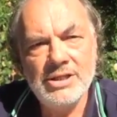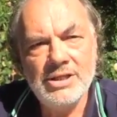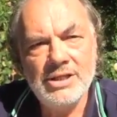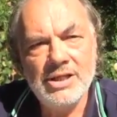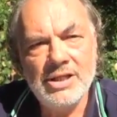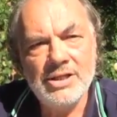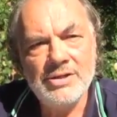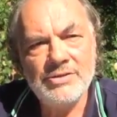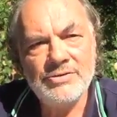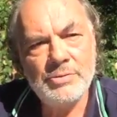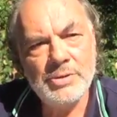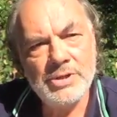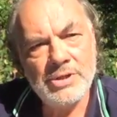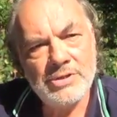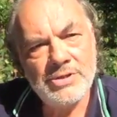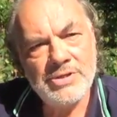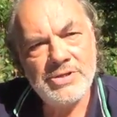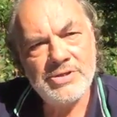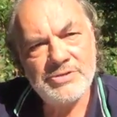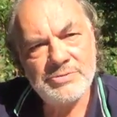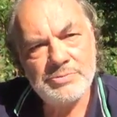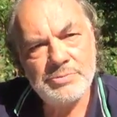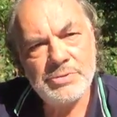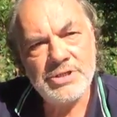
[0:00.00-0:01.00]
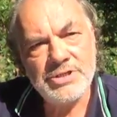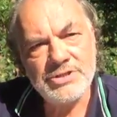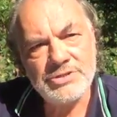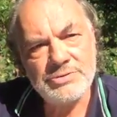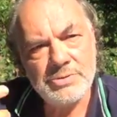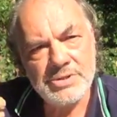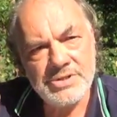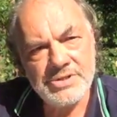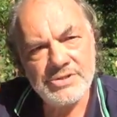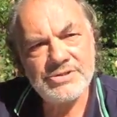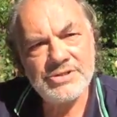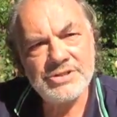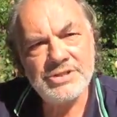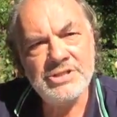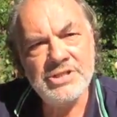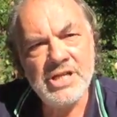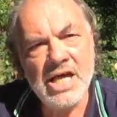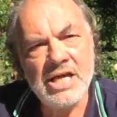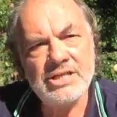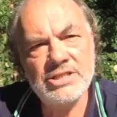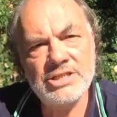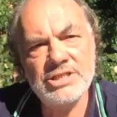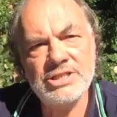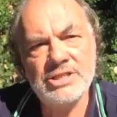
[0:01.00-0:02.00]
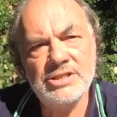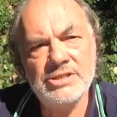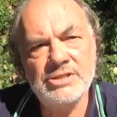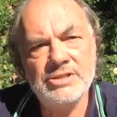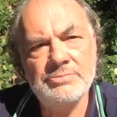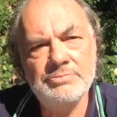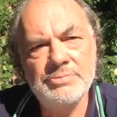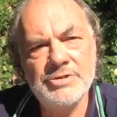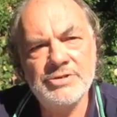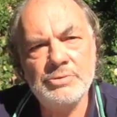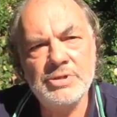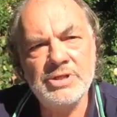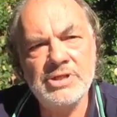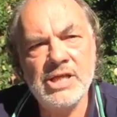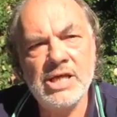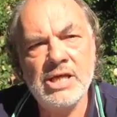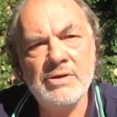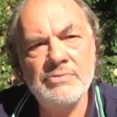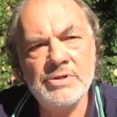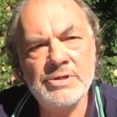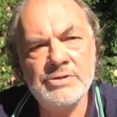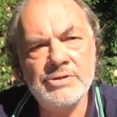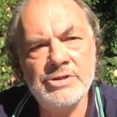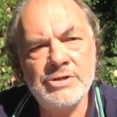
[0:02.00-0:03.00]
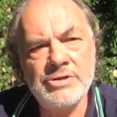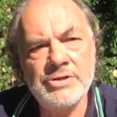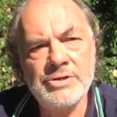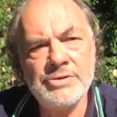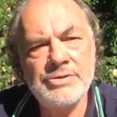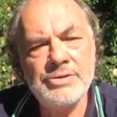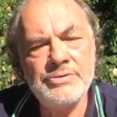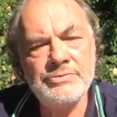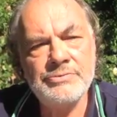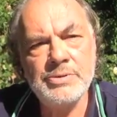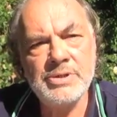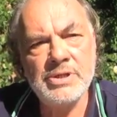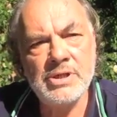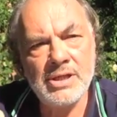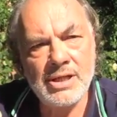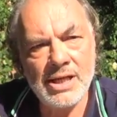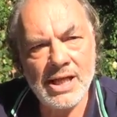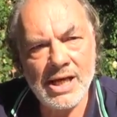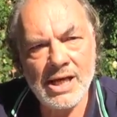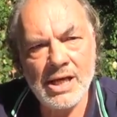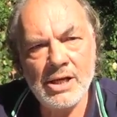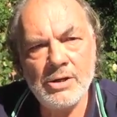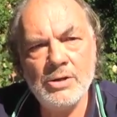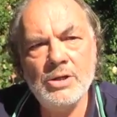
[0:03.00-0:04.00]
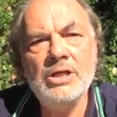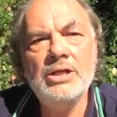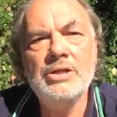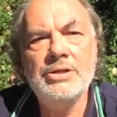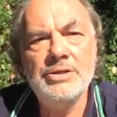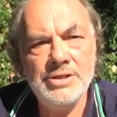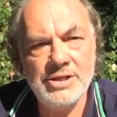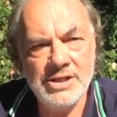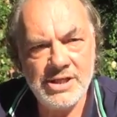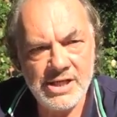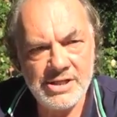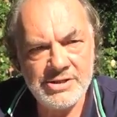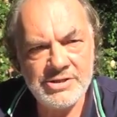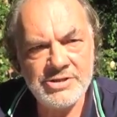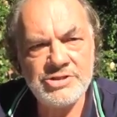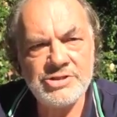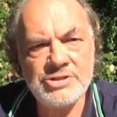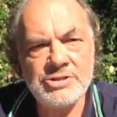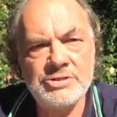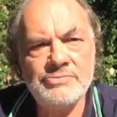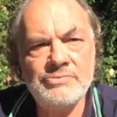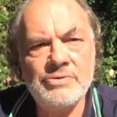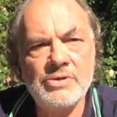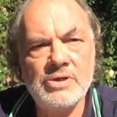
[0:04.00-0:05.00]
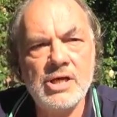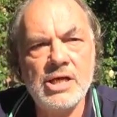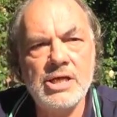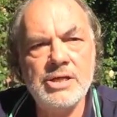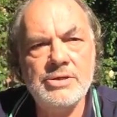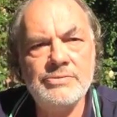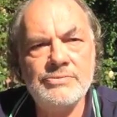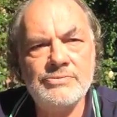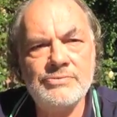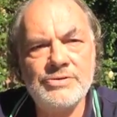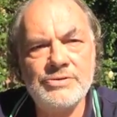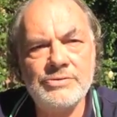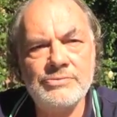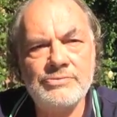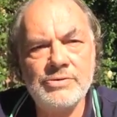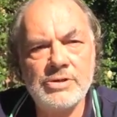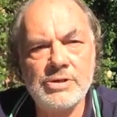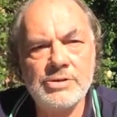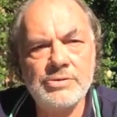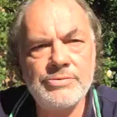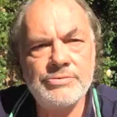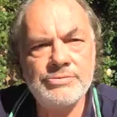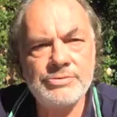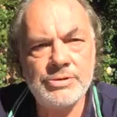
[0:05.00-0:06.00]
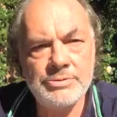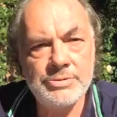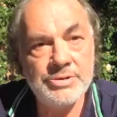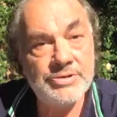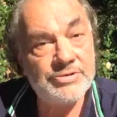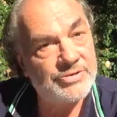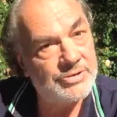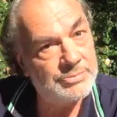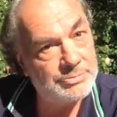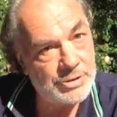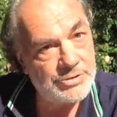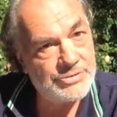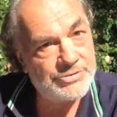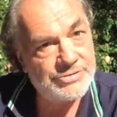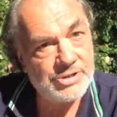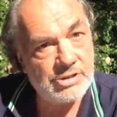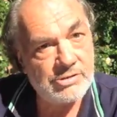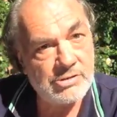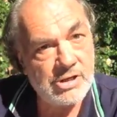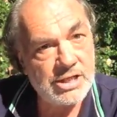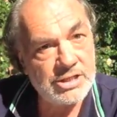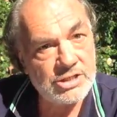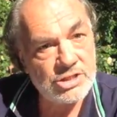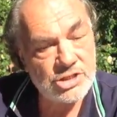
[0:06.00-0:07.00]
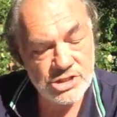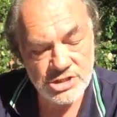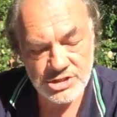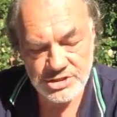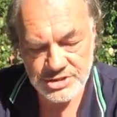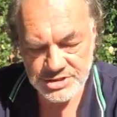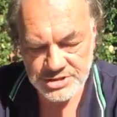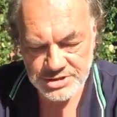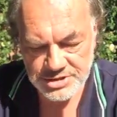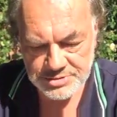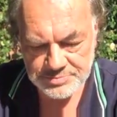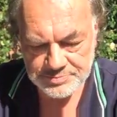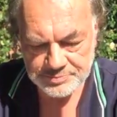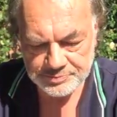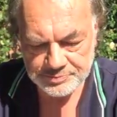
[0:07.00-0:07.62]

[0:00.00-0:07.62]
And we are this bridge, with this connection between heaven and earth, if we allow the energy of life to flow through us in both directions.